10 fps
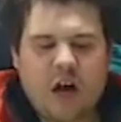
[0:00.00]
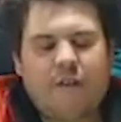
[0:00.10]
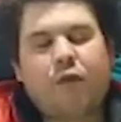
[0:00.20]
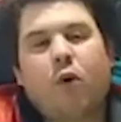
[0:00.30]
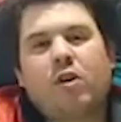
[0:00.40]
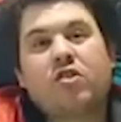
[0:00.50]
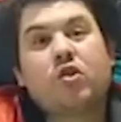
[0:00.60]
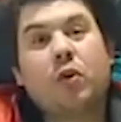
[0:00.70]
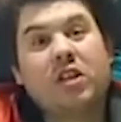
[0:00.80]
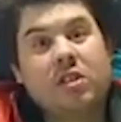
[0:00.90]
Of course,
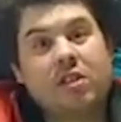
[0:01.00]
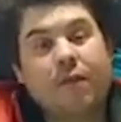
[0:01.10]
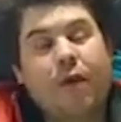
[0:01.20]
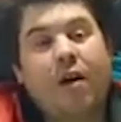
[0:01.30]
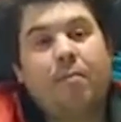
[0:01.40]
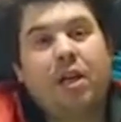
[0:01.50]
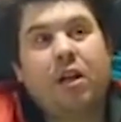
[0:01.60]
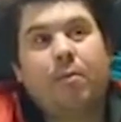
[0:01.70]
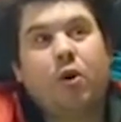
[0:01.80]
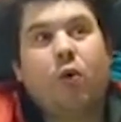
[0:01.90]
365
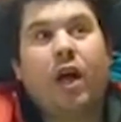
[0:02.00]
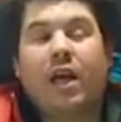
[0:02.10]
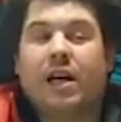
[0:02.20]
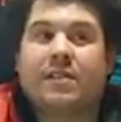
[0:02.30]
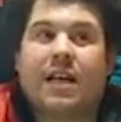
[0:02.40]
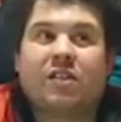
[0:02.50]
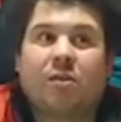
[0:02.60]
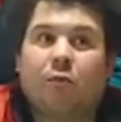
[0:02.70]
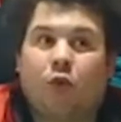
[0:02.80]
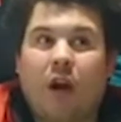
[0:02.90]
PWA has had
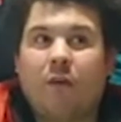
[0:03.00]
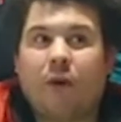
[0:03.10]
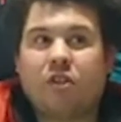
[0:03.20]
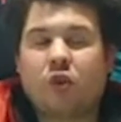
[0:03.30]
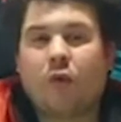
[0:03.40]
some great ones